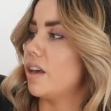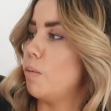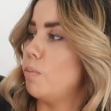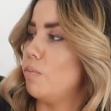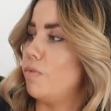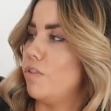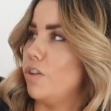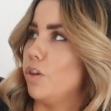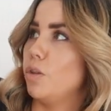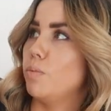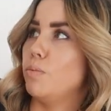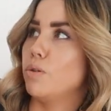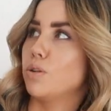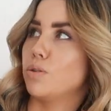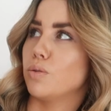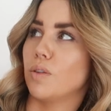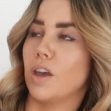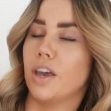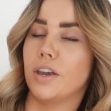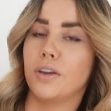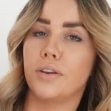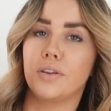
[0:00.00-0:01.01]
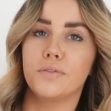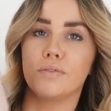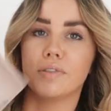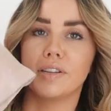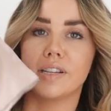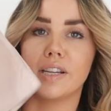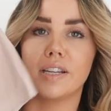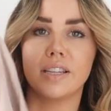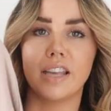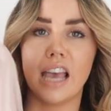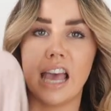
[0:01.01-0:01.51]
comfy on the model that I couldn't
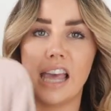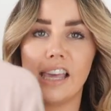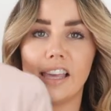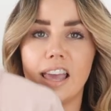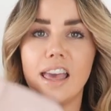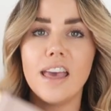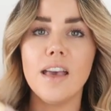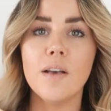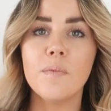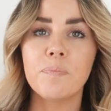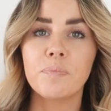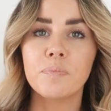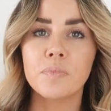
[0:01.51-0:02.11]
resist getting it.